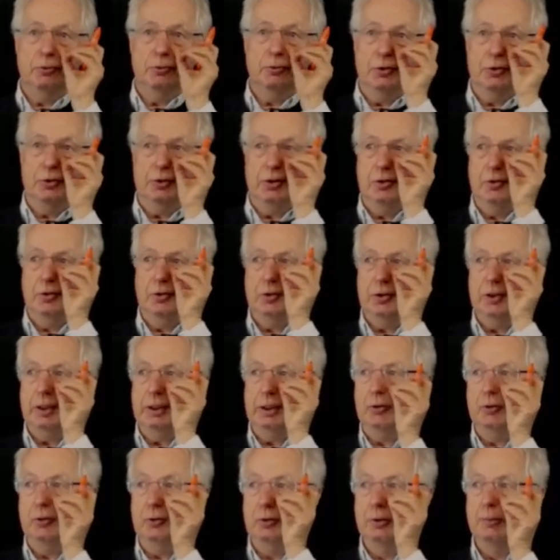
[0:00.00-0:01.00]
for these
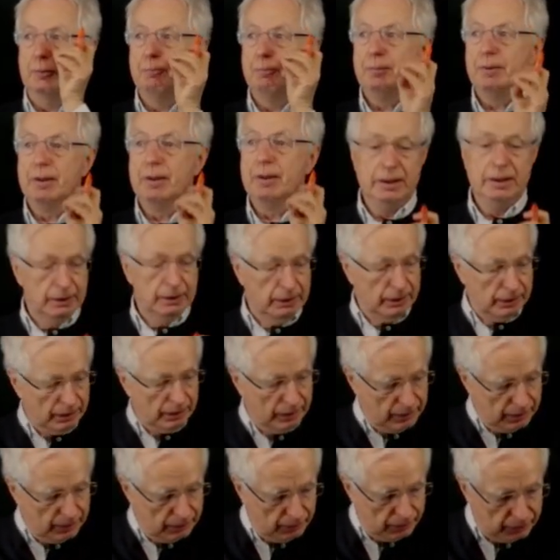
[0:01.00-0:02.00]
strings.
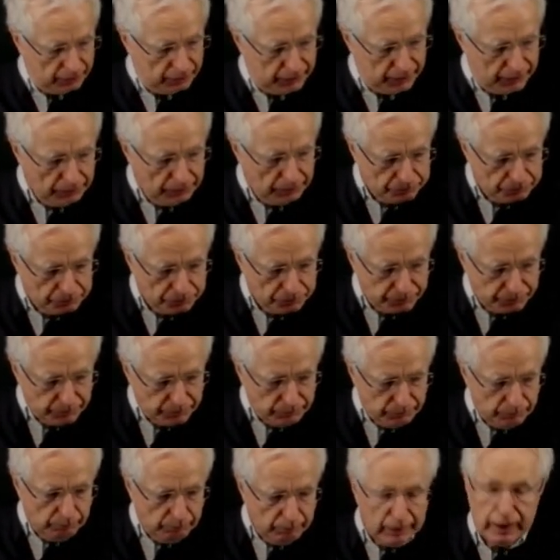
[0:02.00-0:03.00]
Okay,
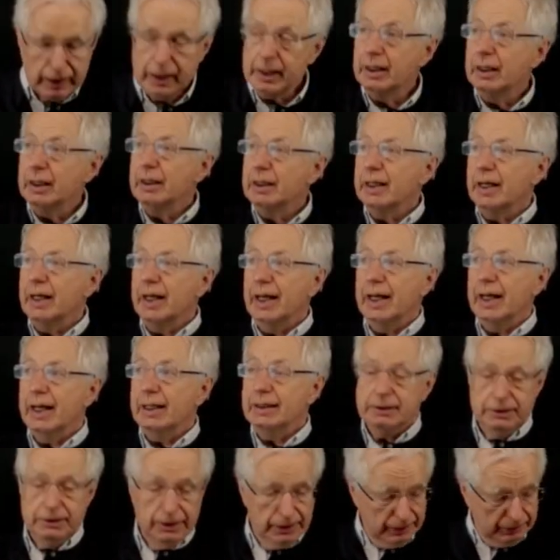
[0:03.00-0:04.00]

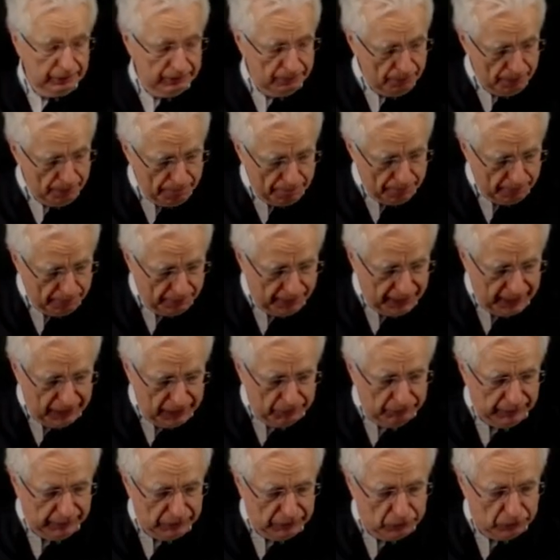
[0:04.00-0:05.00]
and uh,
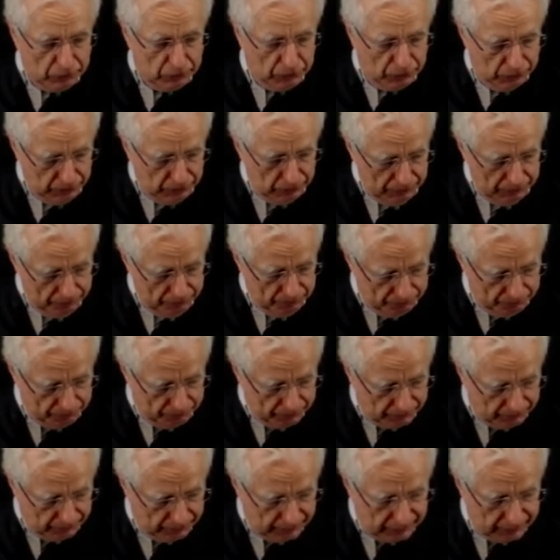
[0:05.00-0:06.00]
I will do.
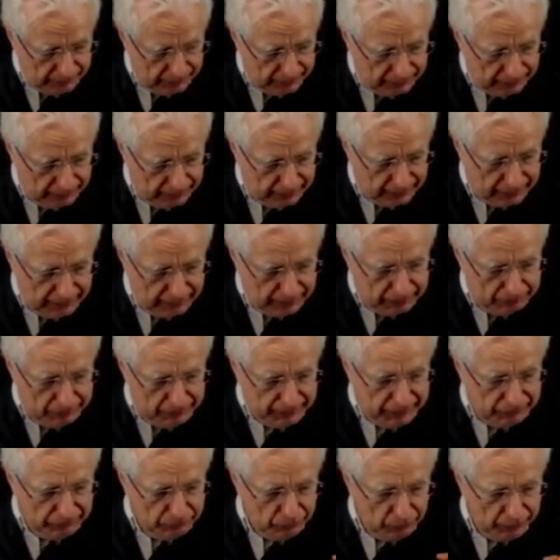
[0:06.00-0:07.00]
I
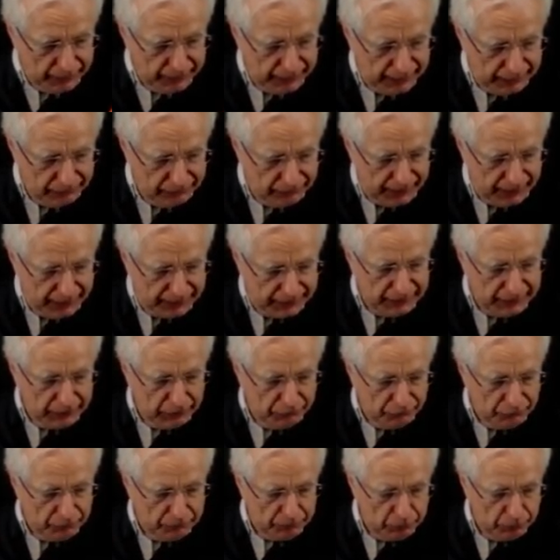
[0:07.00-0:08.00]
will give you again the
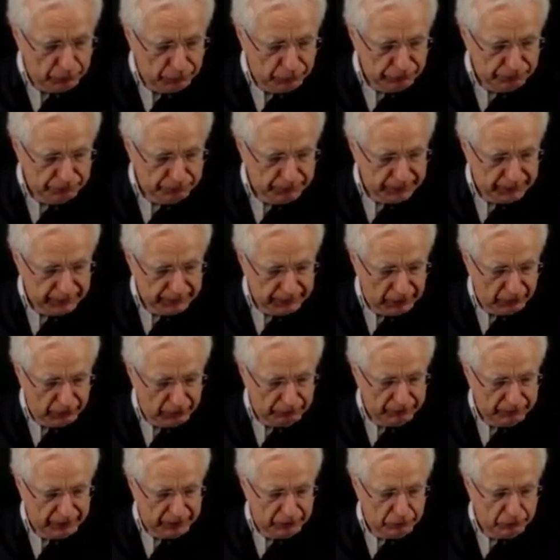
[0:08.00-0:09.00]
idea of the proof, but now
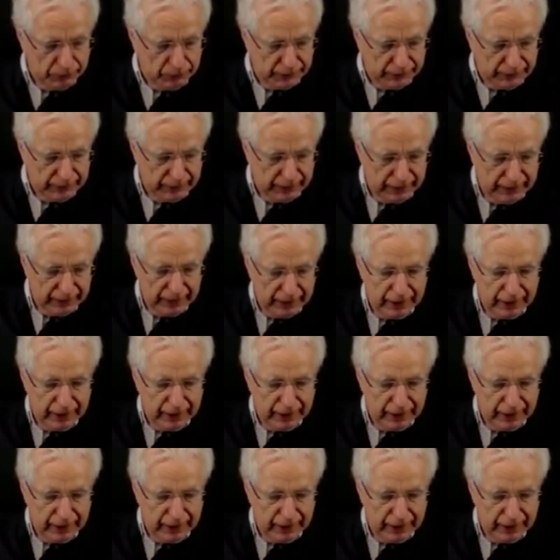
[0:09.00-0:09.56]
I will do it